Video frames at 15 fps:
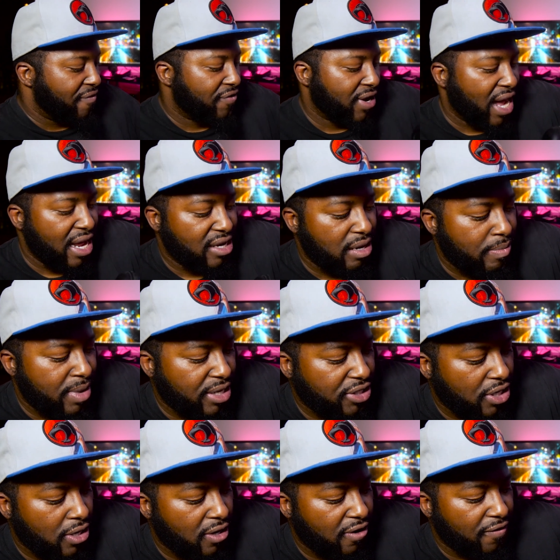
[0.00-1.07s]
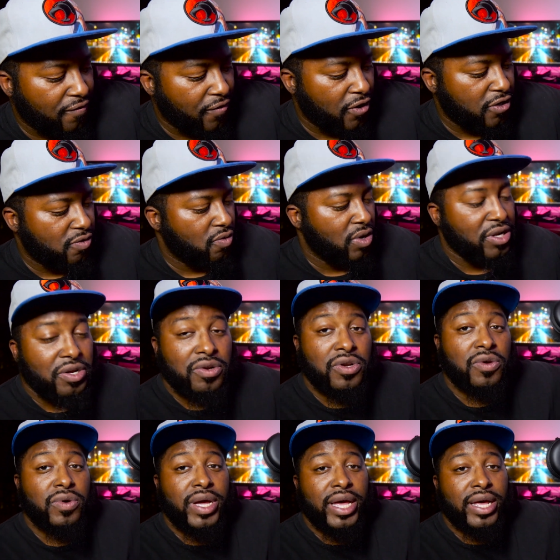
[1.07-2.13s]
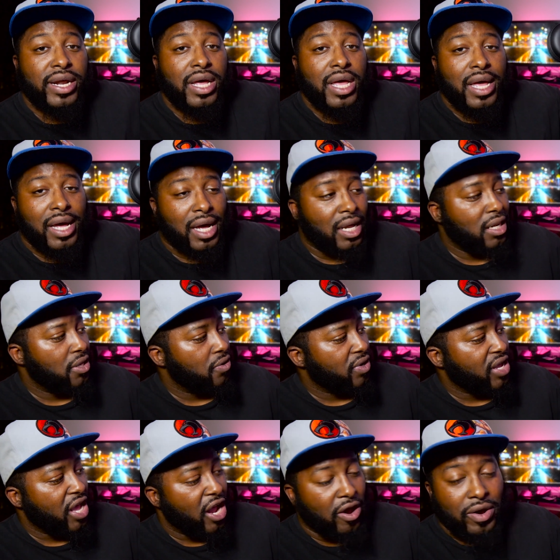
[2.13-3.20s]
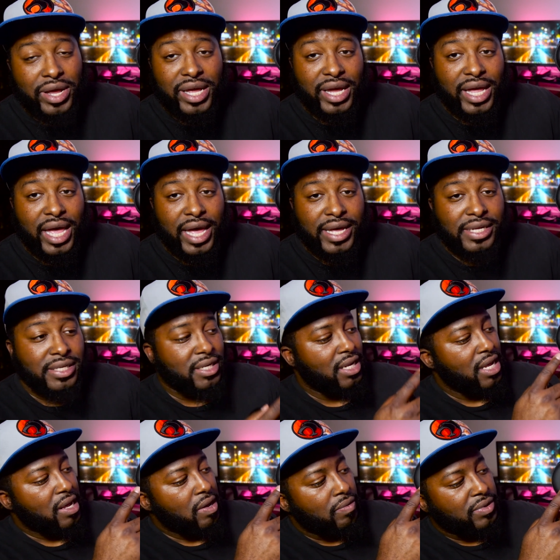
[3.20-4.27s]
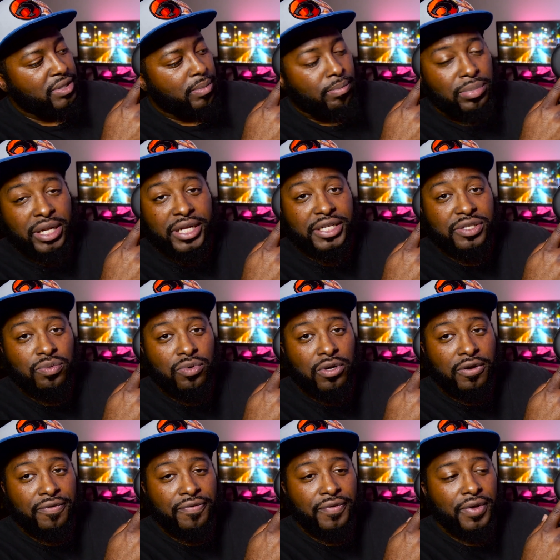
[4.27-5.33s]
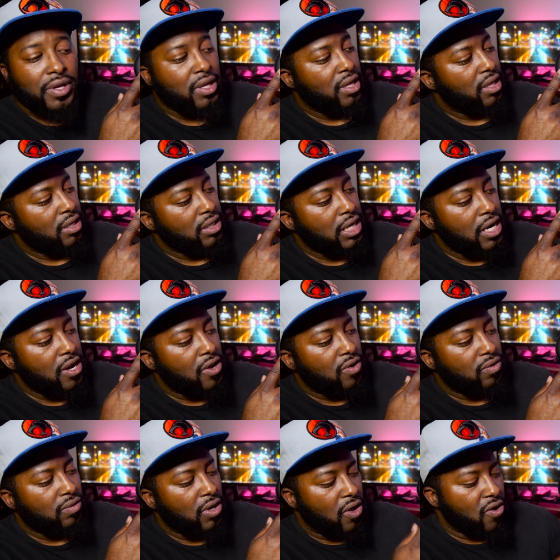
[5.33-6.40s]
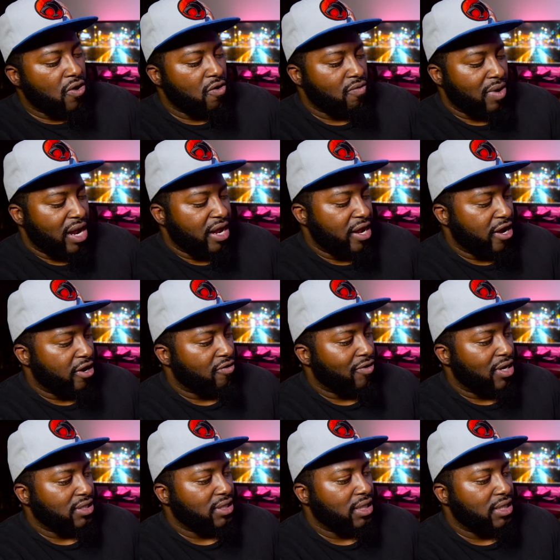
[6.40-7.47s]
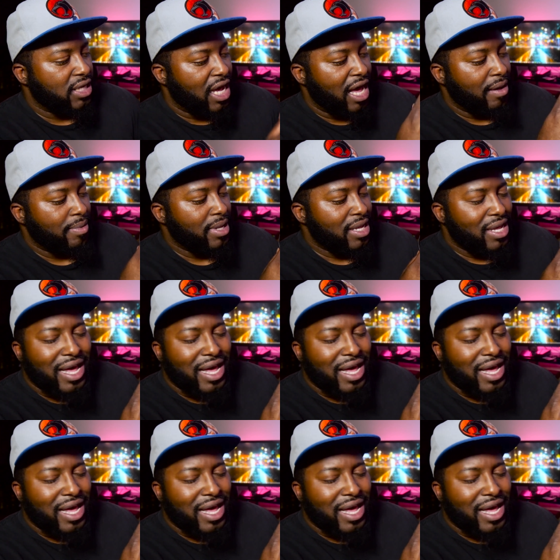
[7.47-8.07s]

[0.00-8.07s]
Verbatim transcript: I forgot to mention on the first one, you do get a little carrying case with some Blitzwolf, you know, logo right here across the top.